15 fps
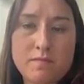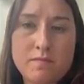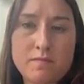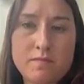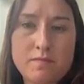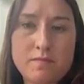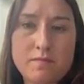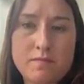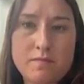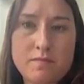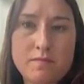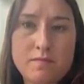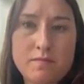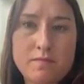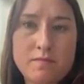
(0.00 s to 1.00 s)

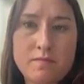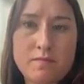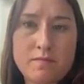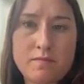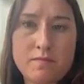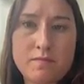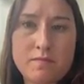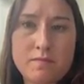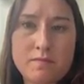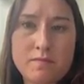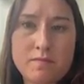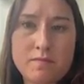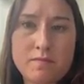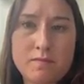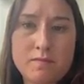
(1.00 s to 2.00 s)

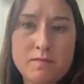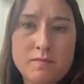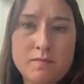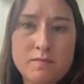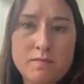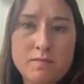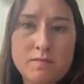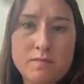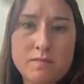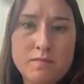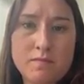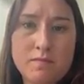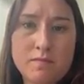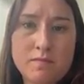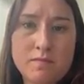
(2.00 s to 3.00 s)

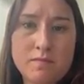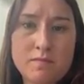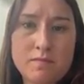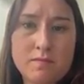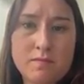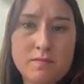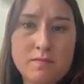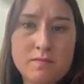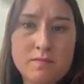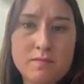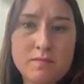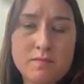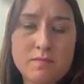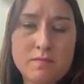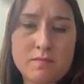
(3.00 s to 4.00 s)
(not speaking)